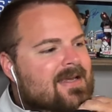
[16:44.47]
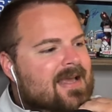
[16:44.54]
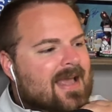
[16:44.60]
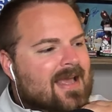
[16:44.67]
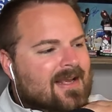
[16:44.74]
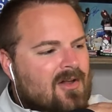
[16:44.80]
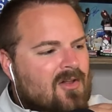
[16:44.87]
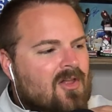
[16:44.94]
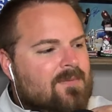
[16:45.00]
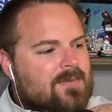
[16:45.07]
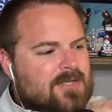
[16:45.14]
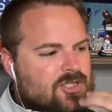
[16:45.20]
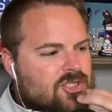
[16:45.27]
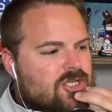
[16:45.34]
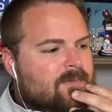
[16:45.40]
And
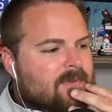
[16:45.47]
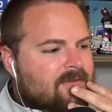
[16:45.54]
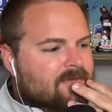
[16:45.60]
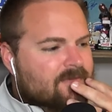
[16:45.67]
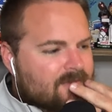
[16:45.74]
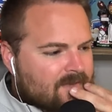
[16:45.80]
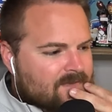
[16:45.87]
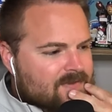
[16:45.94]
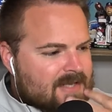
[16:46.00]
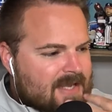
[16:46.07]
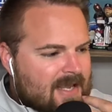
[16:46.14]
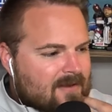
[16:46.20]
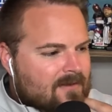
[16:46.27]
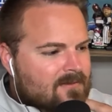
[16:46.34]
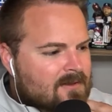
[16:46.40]
Clemson should be
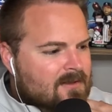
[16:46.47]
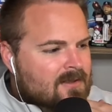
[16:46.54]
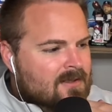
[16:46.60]
15.